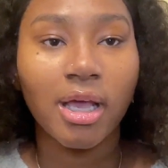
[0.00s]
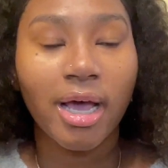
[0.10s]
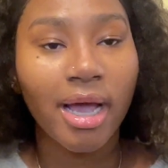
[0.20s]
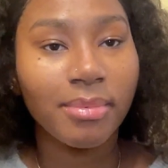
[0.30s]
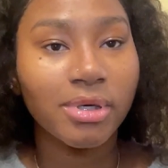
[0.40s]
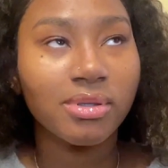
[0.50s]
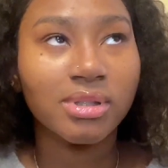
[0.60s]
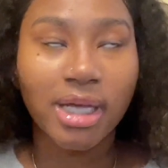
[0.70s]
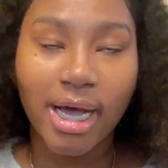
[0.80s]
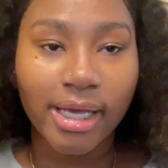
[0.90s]
Eyebrows,
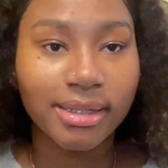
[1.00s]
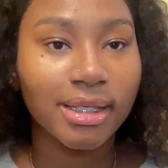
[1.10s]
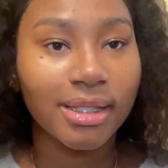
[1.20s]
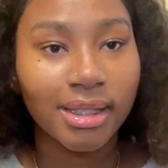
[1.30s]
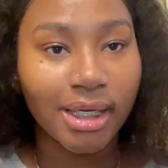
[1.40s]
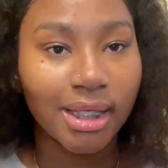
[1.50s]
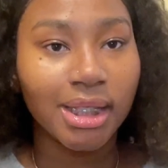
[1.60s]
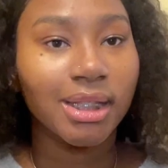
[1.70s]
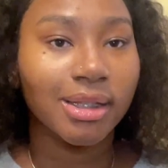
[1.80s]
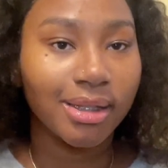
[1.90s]
eyes, and
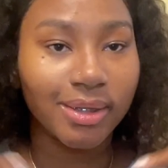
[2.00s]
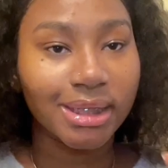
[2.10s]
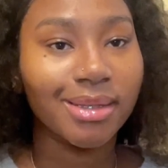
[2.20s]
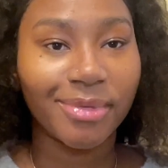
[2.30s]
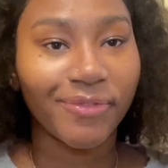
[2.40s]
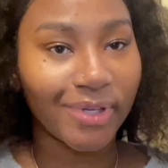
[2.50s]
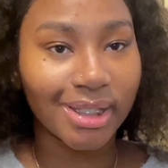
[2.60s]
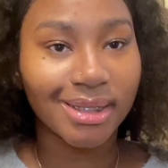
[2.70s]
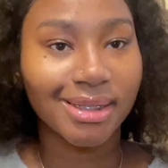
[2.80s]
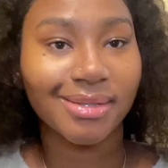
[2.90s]
then the rest of my
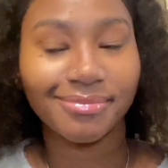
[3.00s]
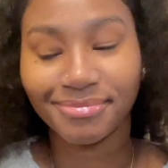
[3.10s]
face.